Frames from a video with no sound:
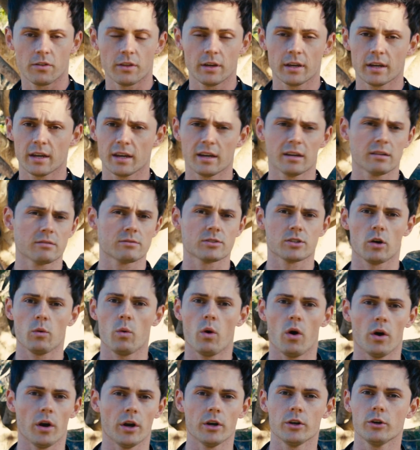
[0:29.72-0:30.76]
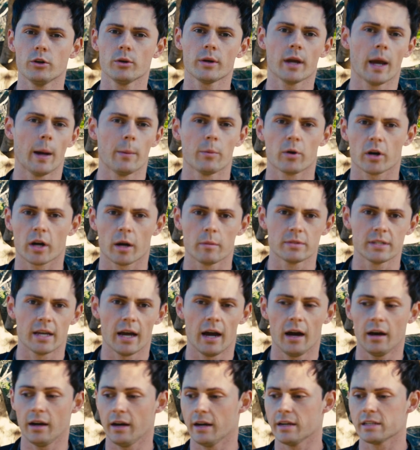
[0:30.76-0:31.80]
are thinking, so what, a new camera comes
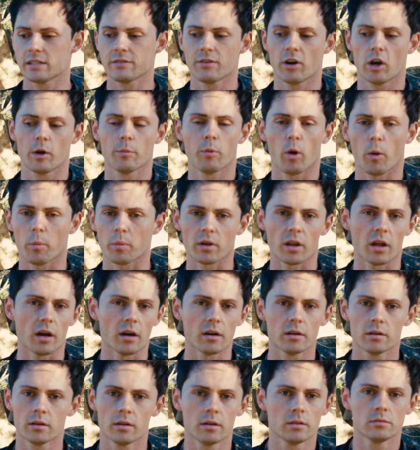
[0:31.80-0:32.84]
out and it's very popular.